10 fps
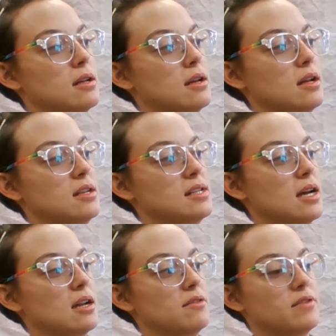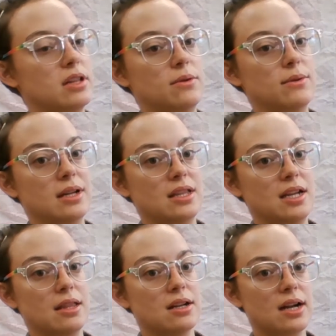a dot of glue on the
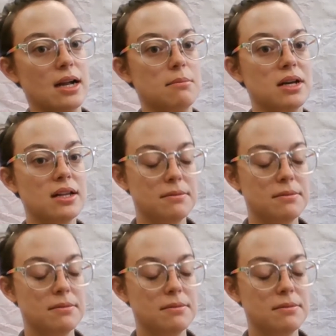other eyeball.